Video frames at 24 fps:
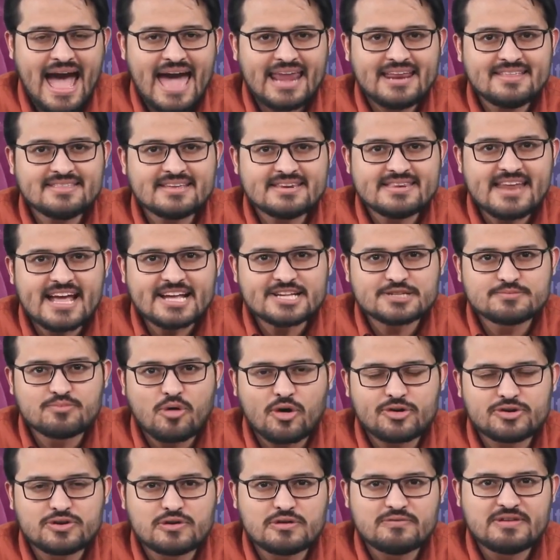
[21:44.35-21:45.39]
and in the next
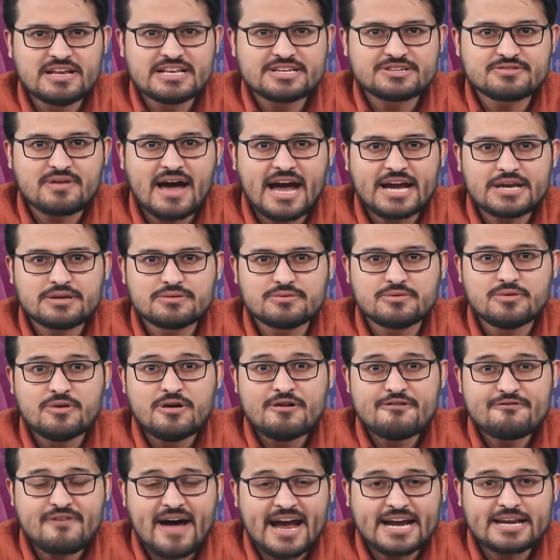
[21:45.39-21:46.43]
module we'll try to
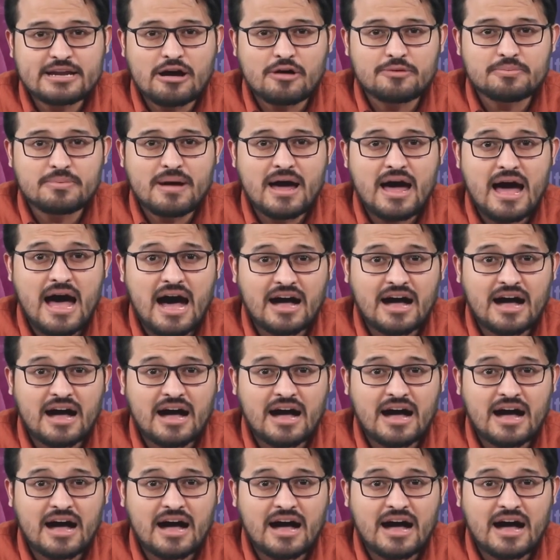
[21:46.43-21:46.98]
find out